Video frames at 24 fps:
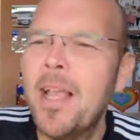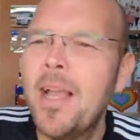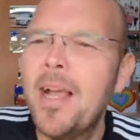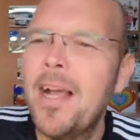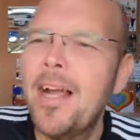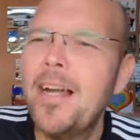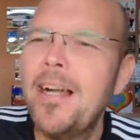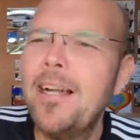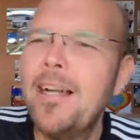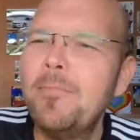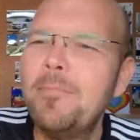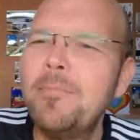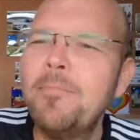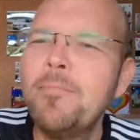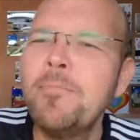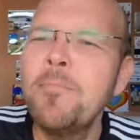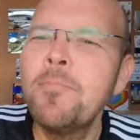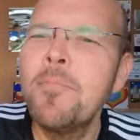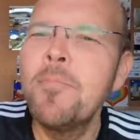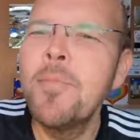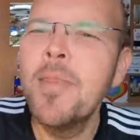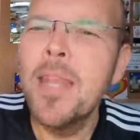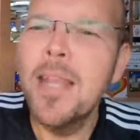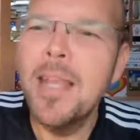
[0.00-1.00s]
If
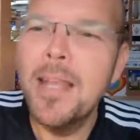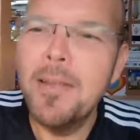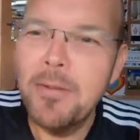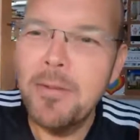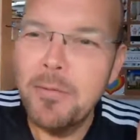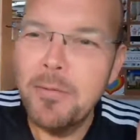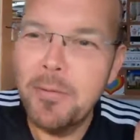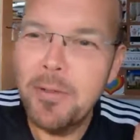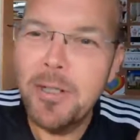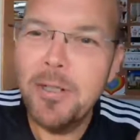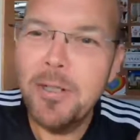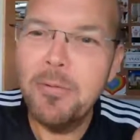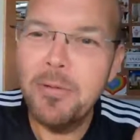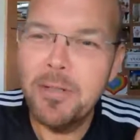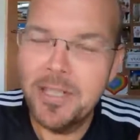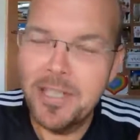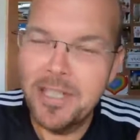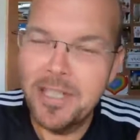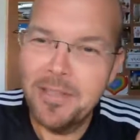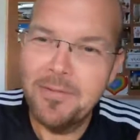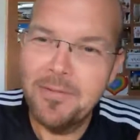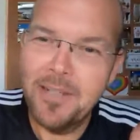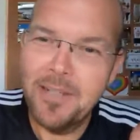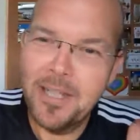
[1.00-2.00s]
you want to watch
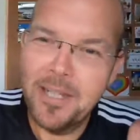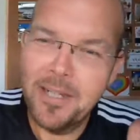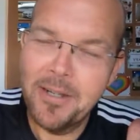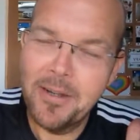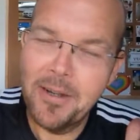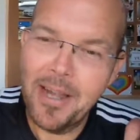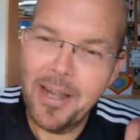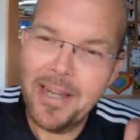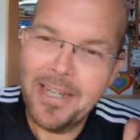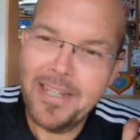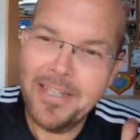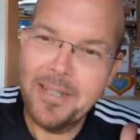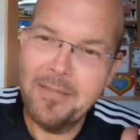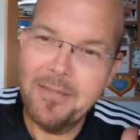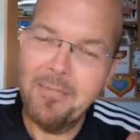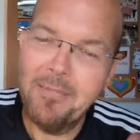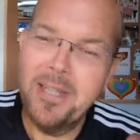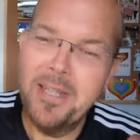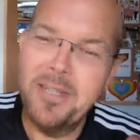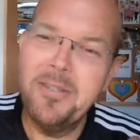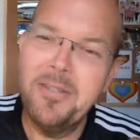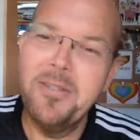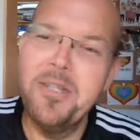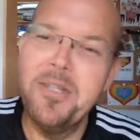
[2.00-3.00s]
this video again, it's at
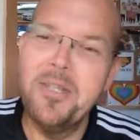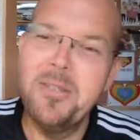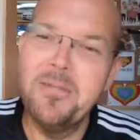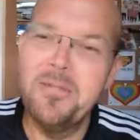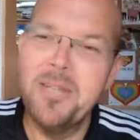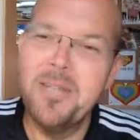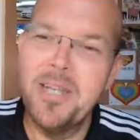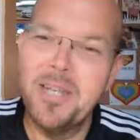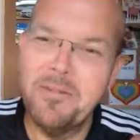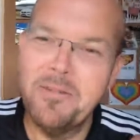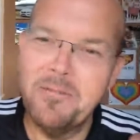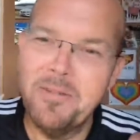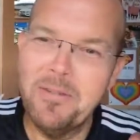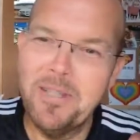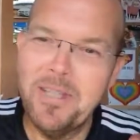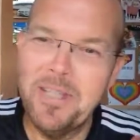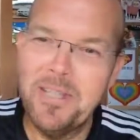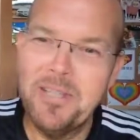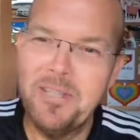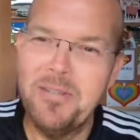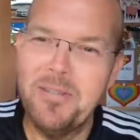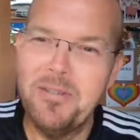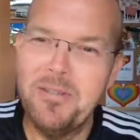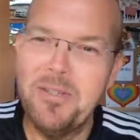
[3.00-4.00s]
my YouTube channel, which
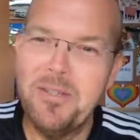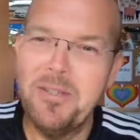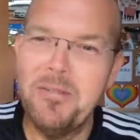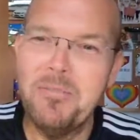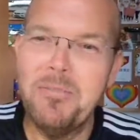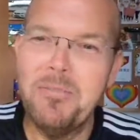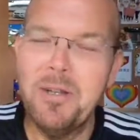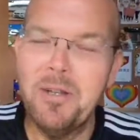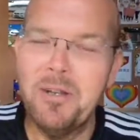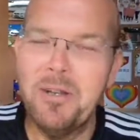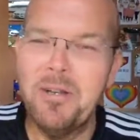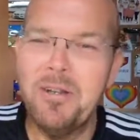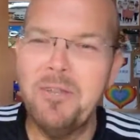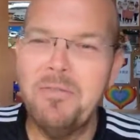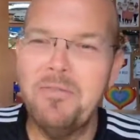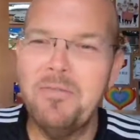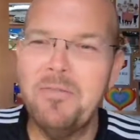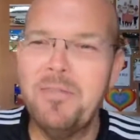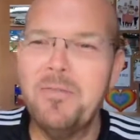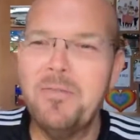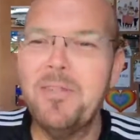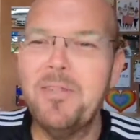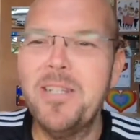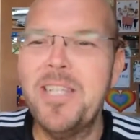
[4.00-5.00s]
is
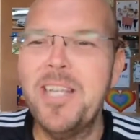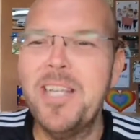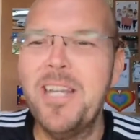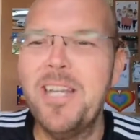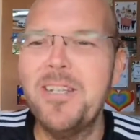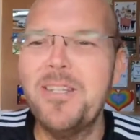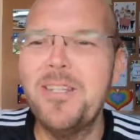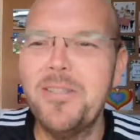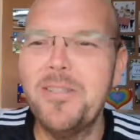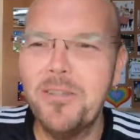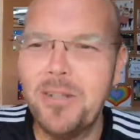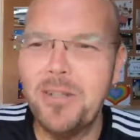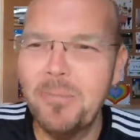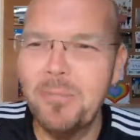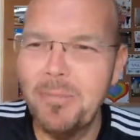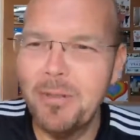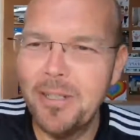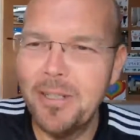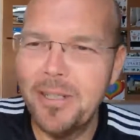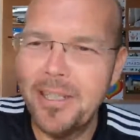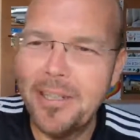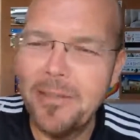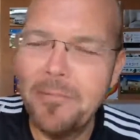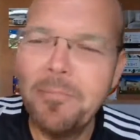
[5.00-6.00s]
youtube.com/Jody
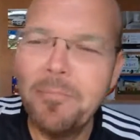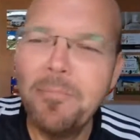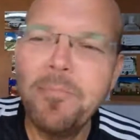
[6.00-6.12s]
Bunting.